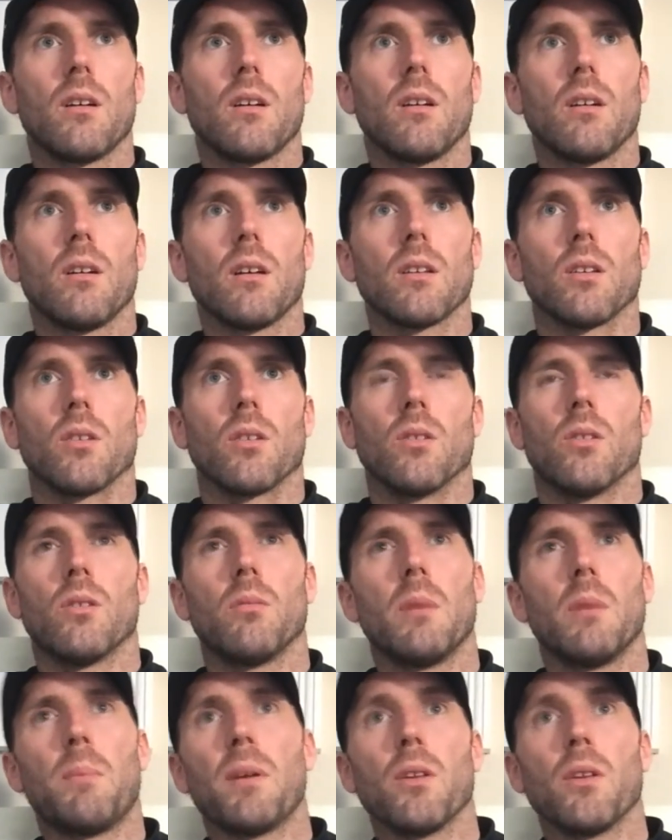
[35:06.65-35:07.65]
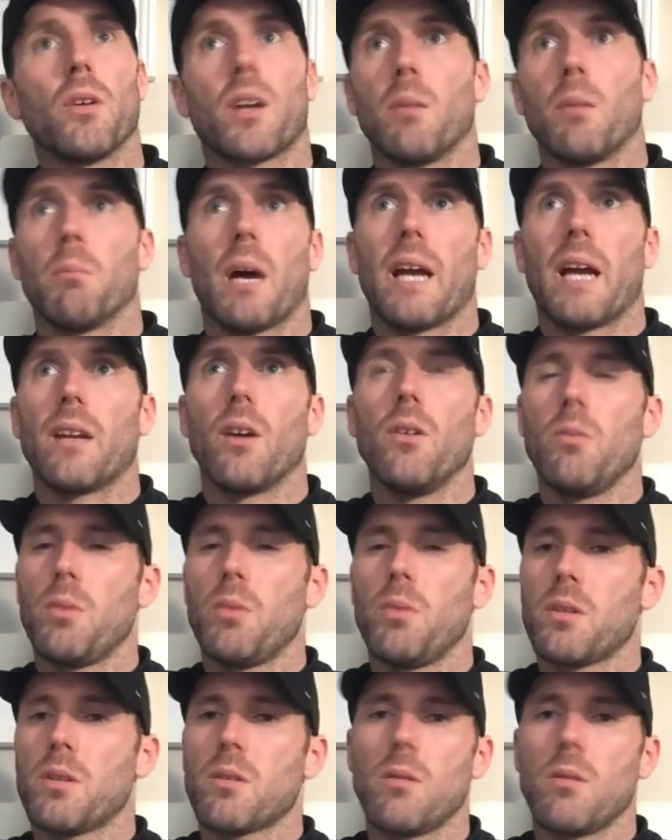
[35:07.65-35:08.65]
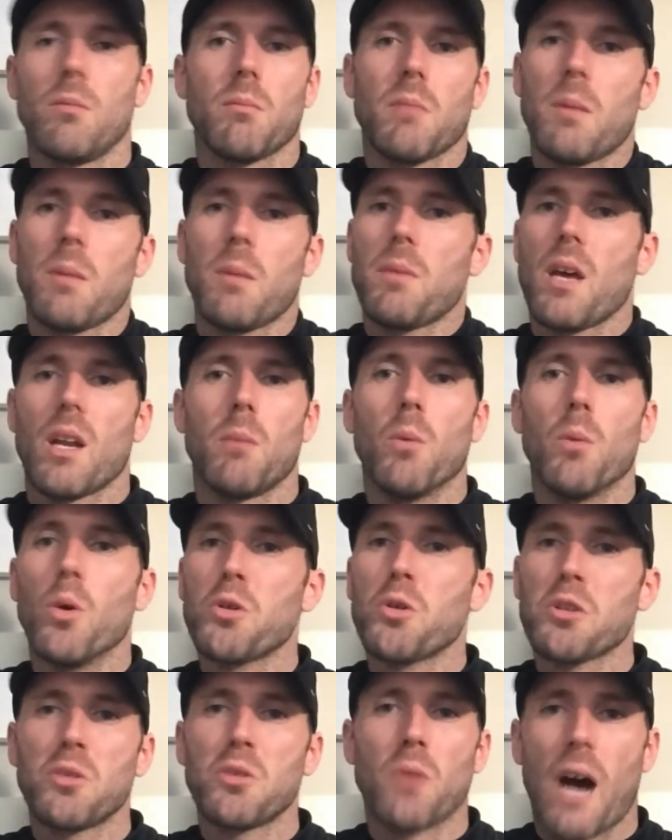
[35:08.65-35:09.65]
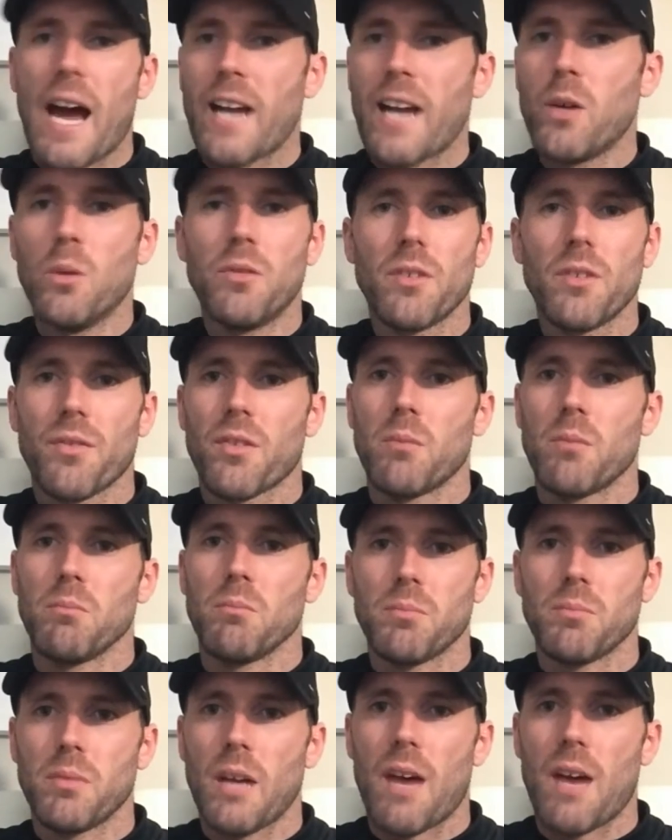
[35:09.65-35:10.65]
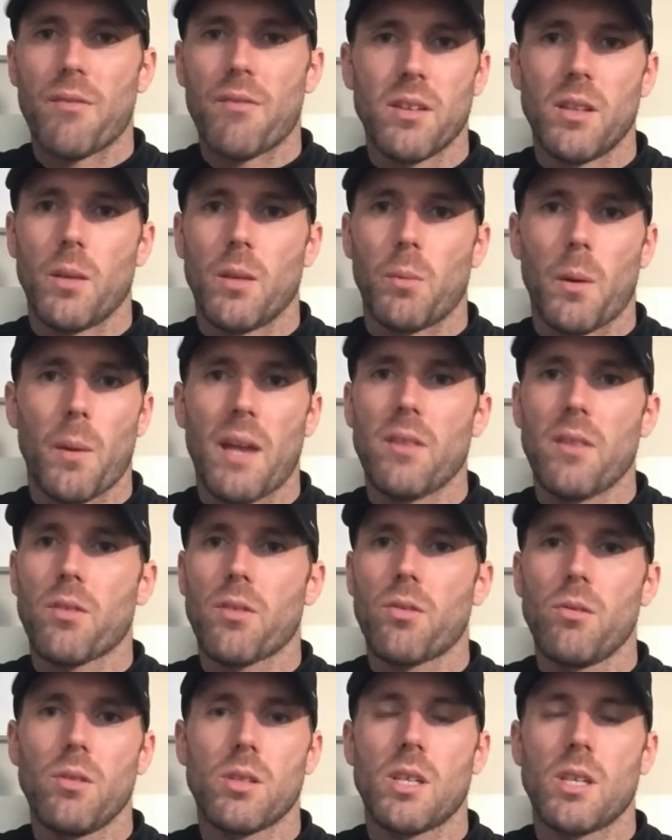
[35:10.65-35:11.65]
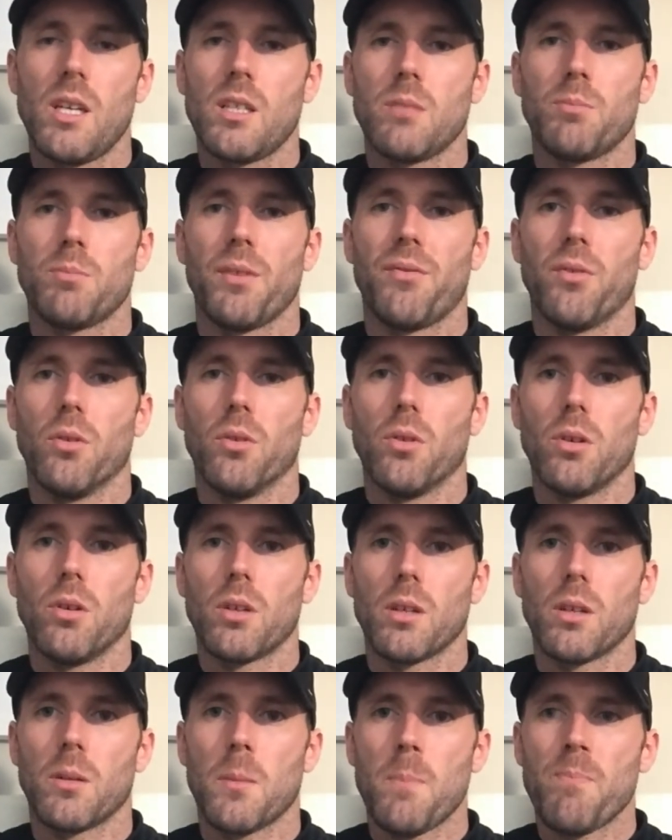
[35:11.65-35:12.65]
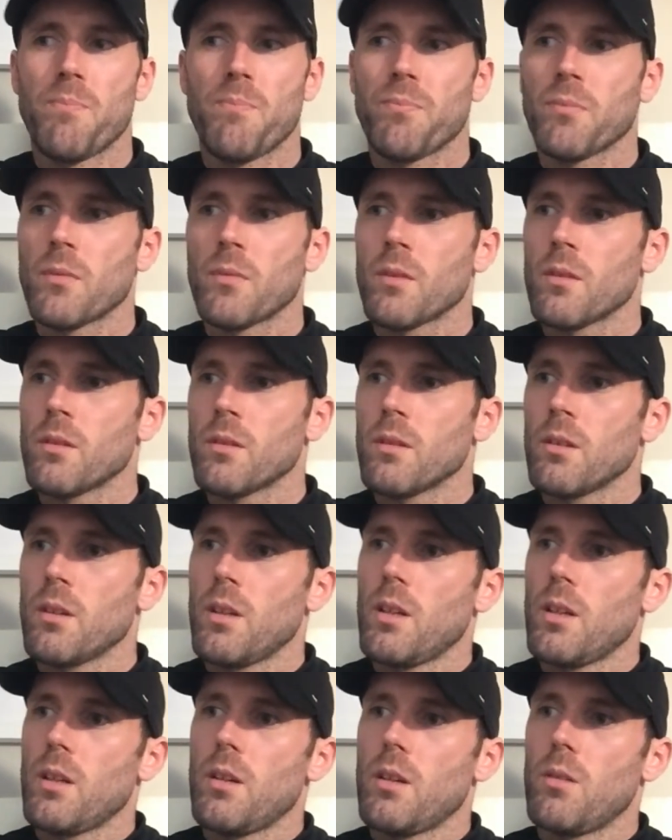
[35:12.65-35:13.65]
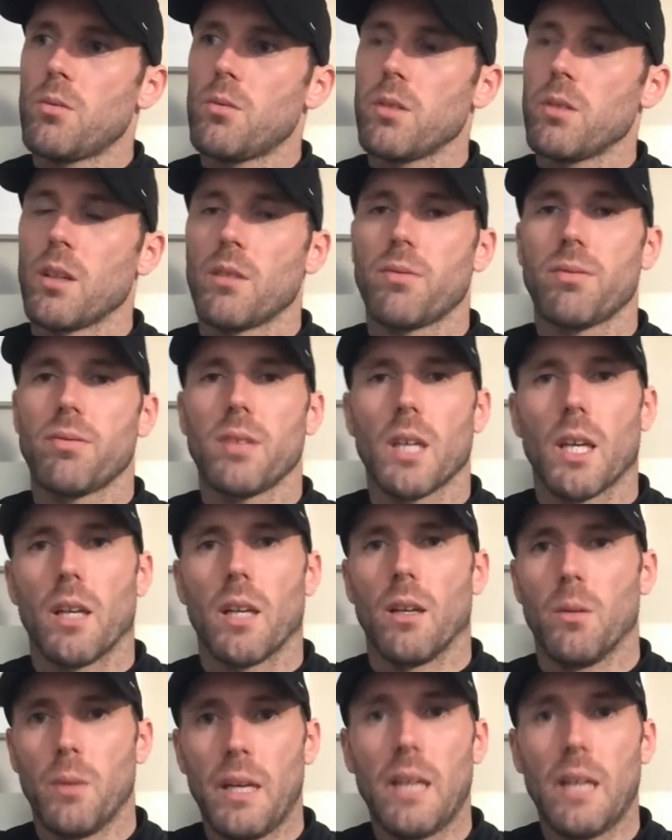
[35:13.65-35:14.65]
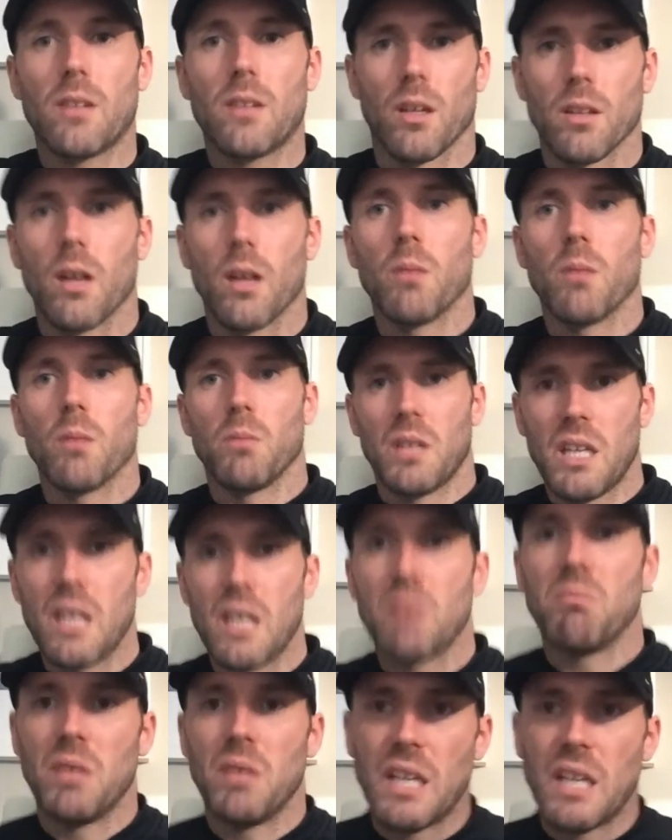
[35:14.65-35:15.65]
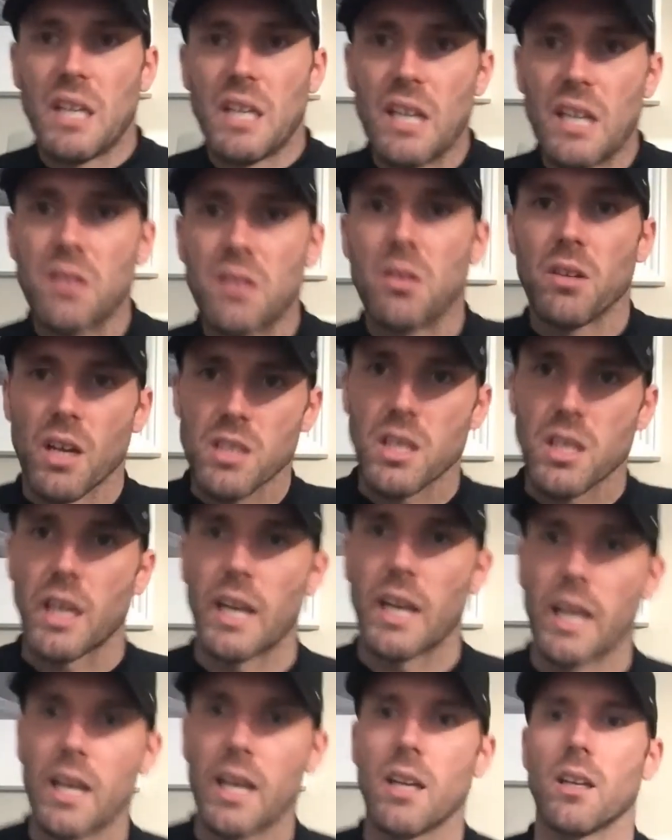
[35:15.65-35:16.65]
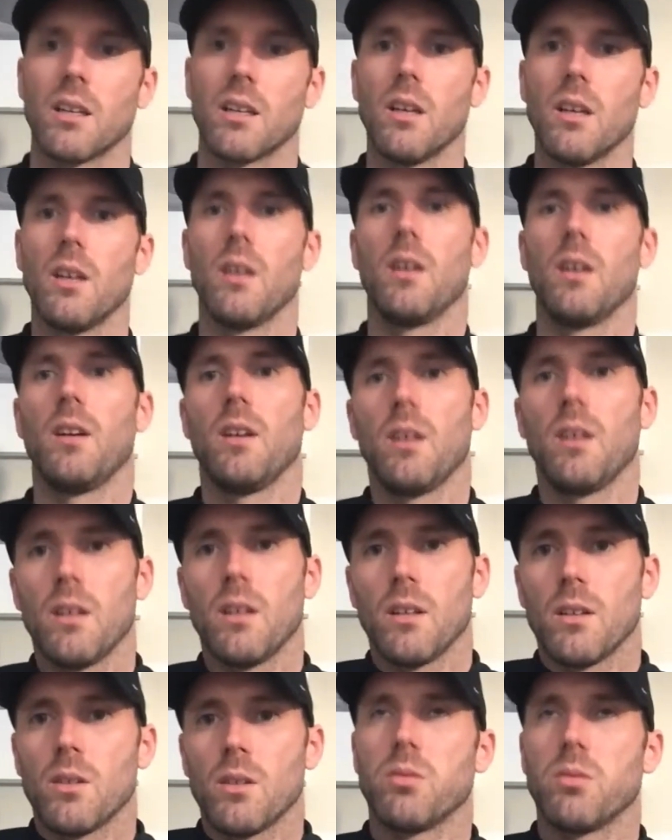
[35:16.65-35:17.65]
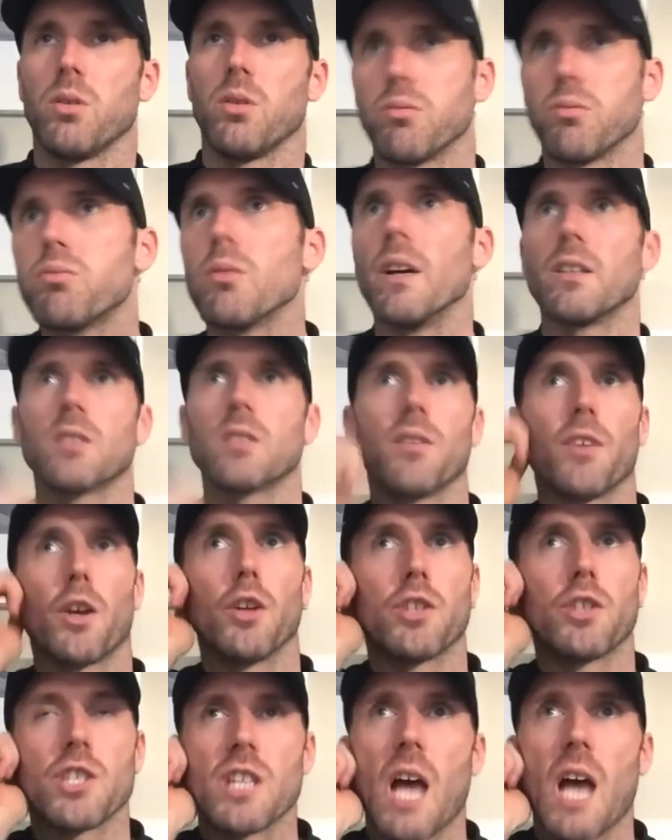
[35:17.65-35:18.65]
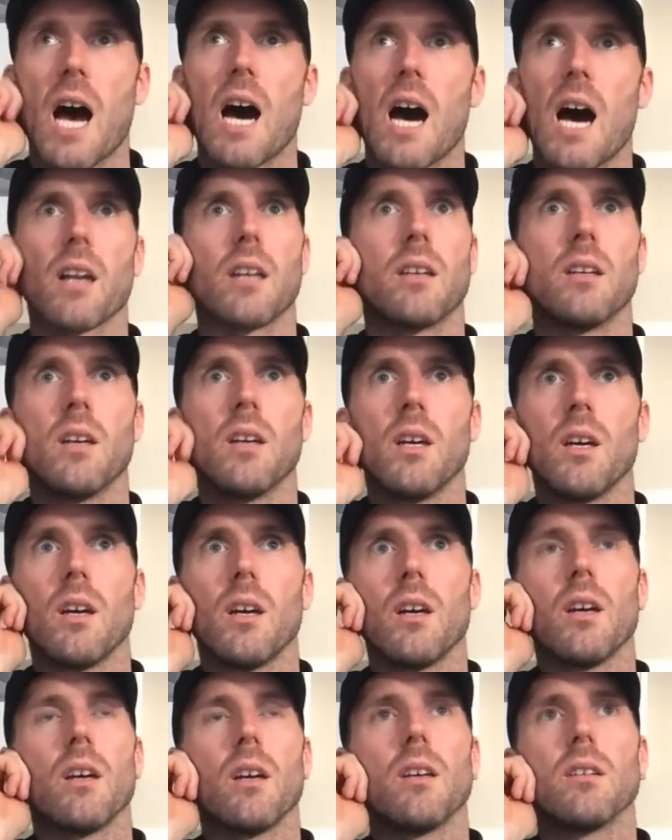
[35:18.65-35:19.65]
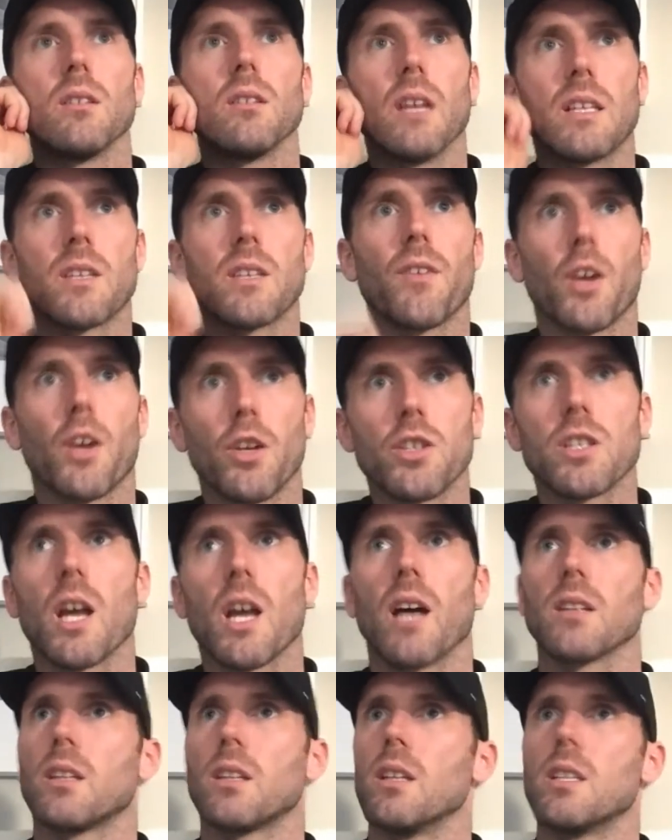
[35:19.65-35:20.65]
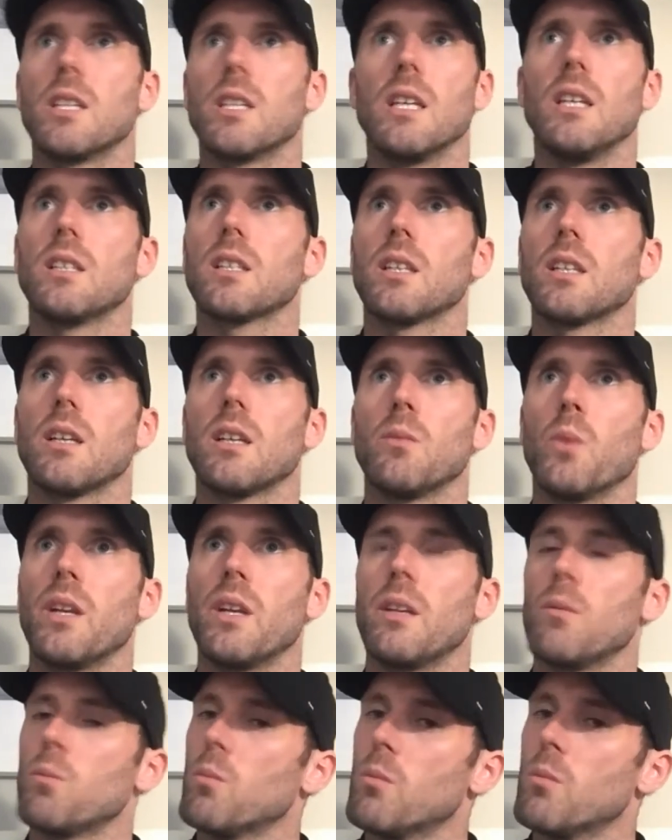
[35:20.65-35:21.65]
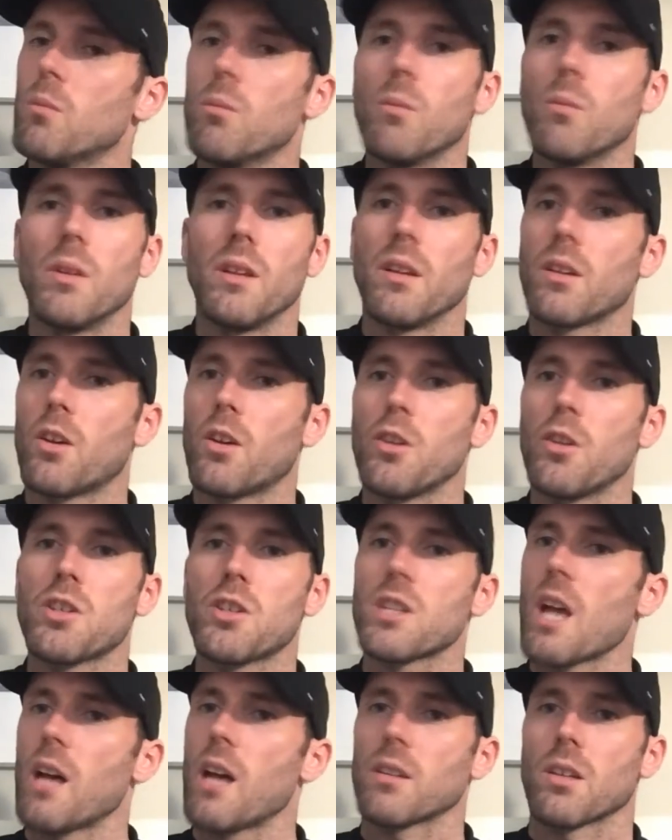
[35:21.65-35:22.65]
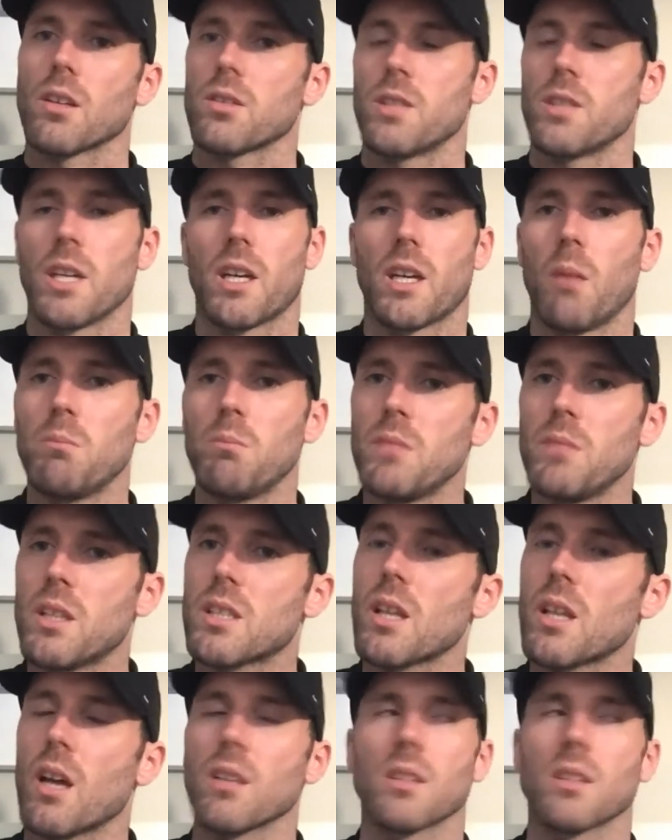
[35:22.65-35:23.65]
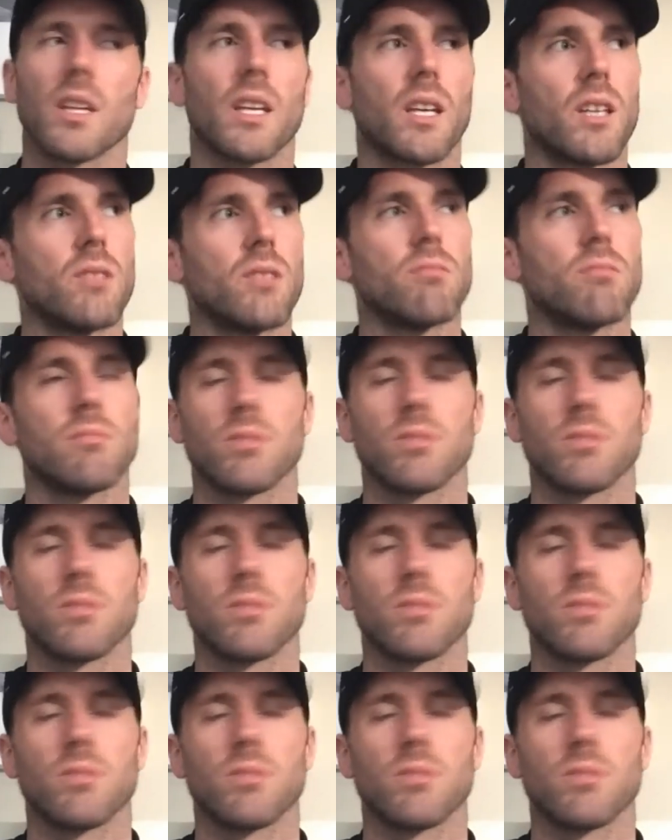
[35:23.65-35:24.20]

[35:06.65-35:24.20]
I don't know, maybe looking back now, it was maybe an emotional hangover from everything that we went through the season before, and it was like, we need to turn up, and we need to do this again, and let's have a good start, to the season. And when the good start doesn't come, you start thinking,